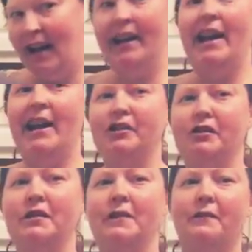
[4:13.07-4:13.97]
I
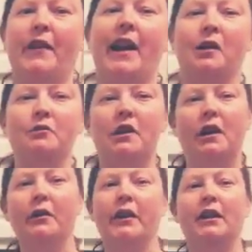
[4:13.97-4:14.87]
actually found
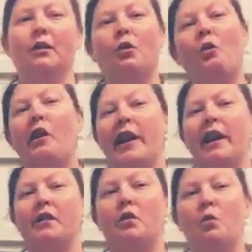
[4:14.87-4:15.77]
on the
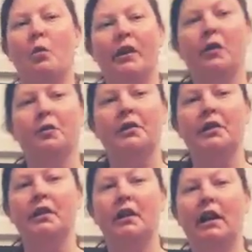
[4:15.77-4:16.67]
LorAnn
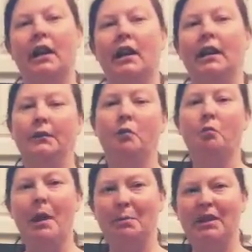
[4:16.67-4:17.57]
Oil's
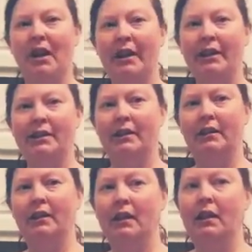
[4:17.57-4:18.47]
website.
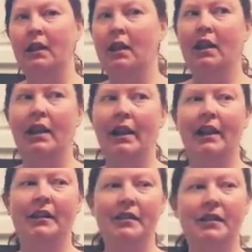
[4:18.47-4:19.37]

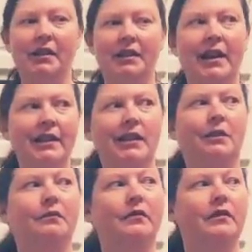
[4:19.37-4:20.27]
And she's got
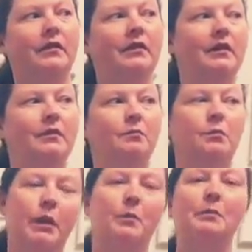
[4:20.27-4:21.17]
some,
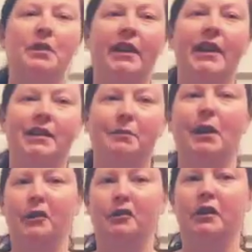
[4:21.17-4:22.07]
well, the website has some
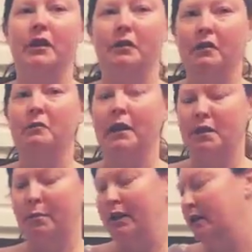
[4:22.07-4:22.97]
other good
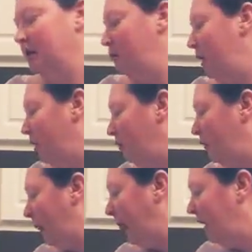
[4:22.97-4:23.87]
recipes as well.
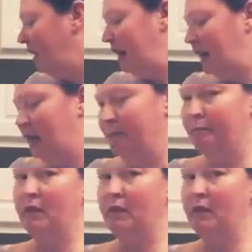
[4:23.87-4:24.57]
I